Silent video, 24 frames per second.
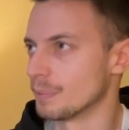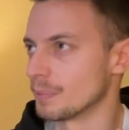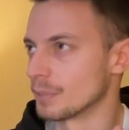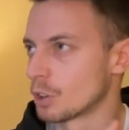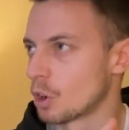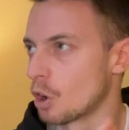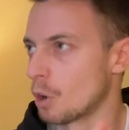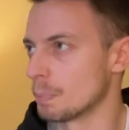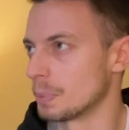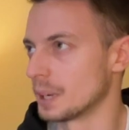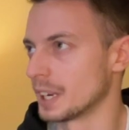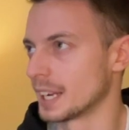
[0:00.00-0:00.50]

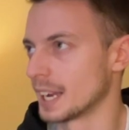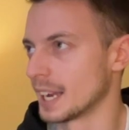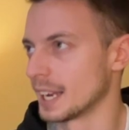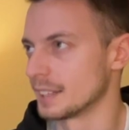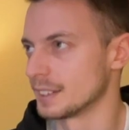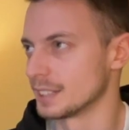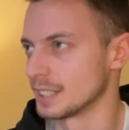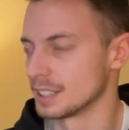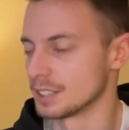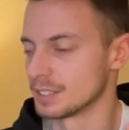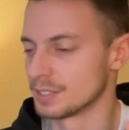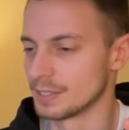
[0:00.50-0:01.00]

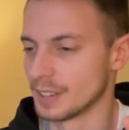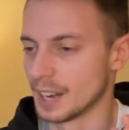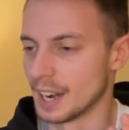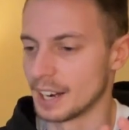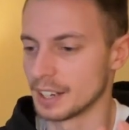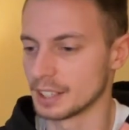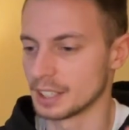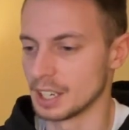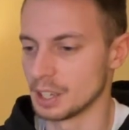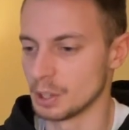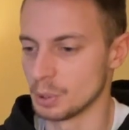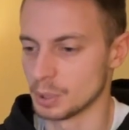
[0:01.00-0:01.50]
complicated,
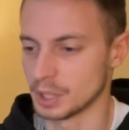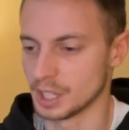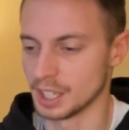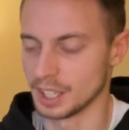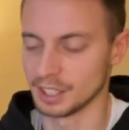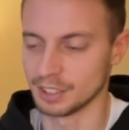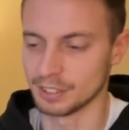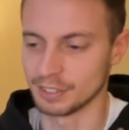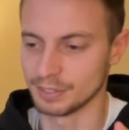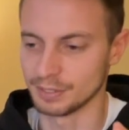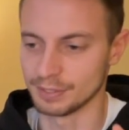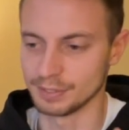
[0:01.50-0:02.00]
ugly
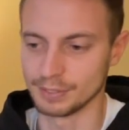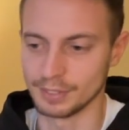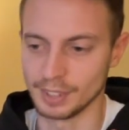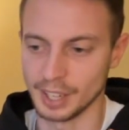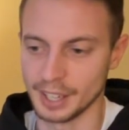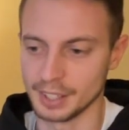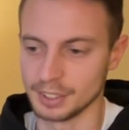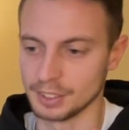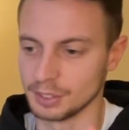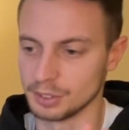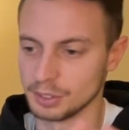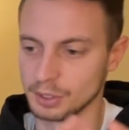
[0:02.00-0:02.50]
looking, I
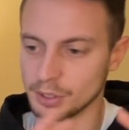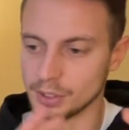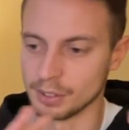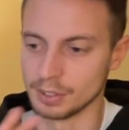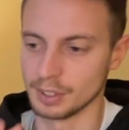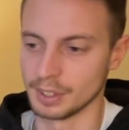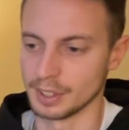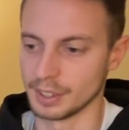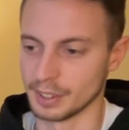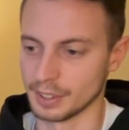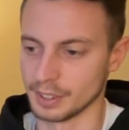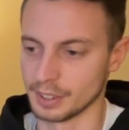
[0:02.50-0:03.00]
don't know,
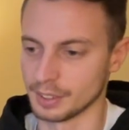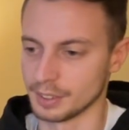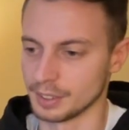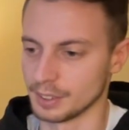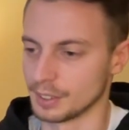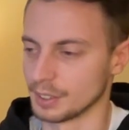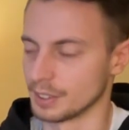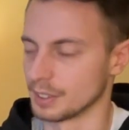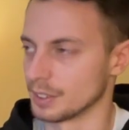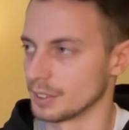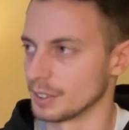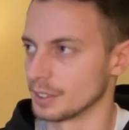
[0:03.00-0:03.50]

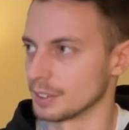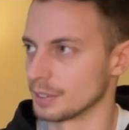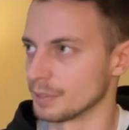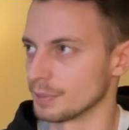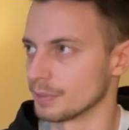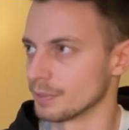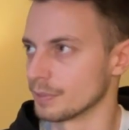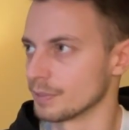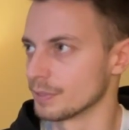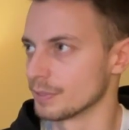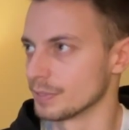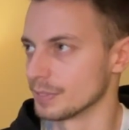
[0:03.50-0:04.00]

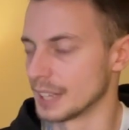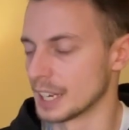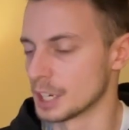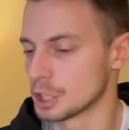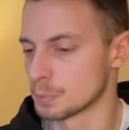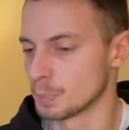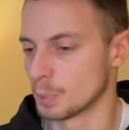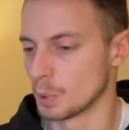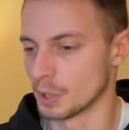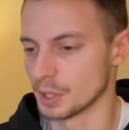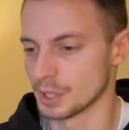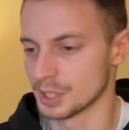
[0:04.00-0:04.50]

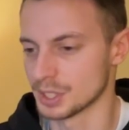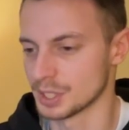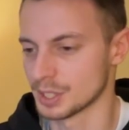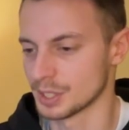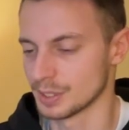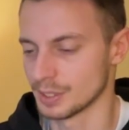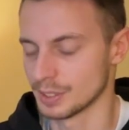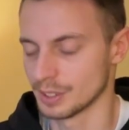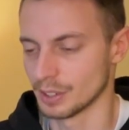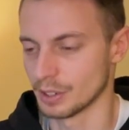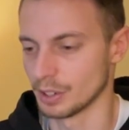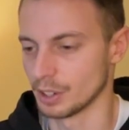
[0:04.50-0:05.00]
dashboards
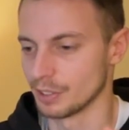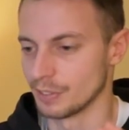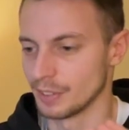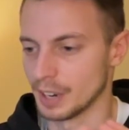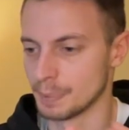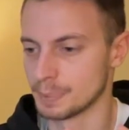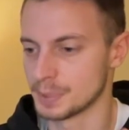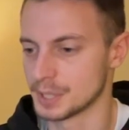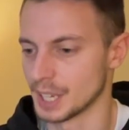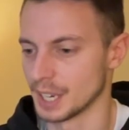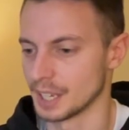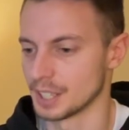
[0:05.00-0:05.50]
or
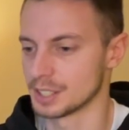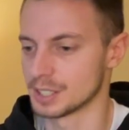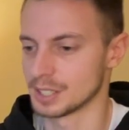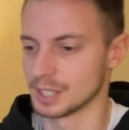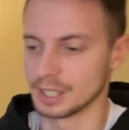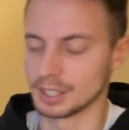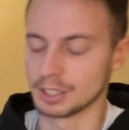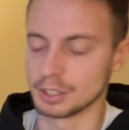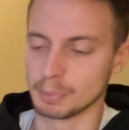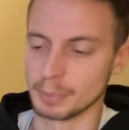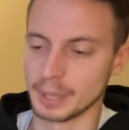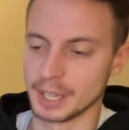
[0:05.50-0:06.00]
websites
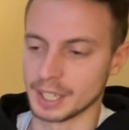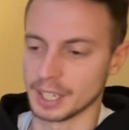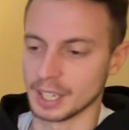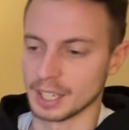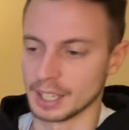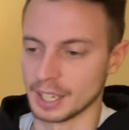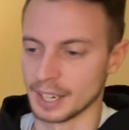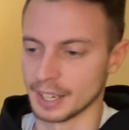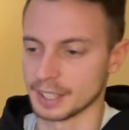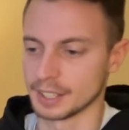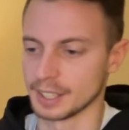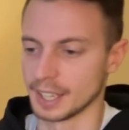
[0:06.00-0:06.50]
into making
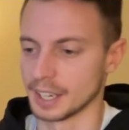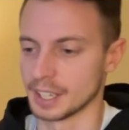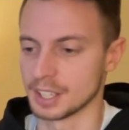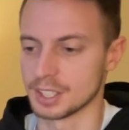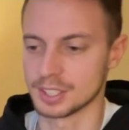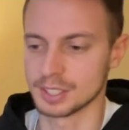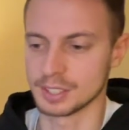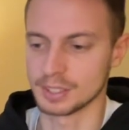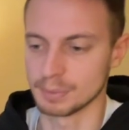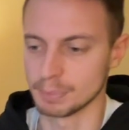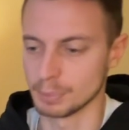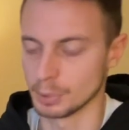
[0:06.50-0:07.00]
like
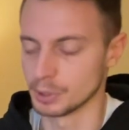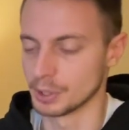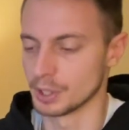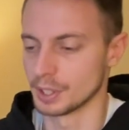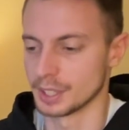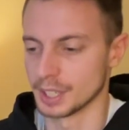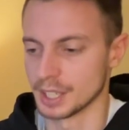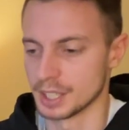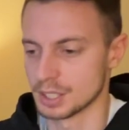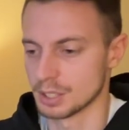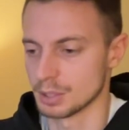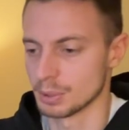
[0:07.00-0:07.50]
nice,
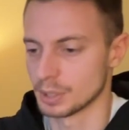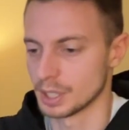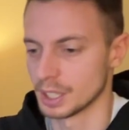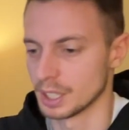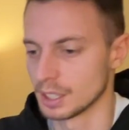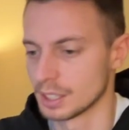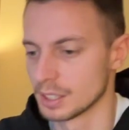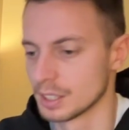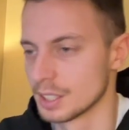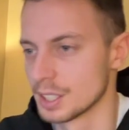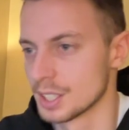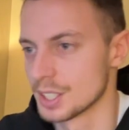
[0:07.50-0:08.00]
modernized looking
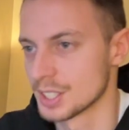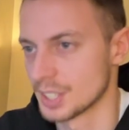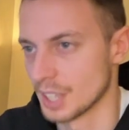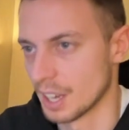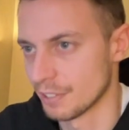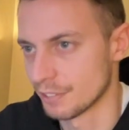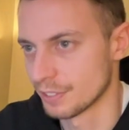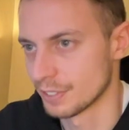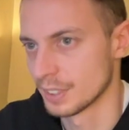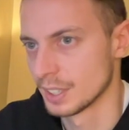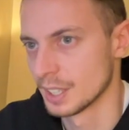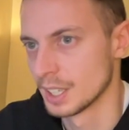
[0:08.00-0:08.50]

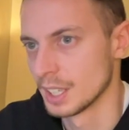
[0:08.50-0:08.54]
stuff.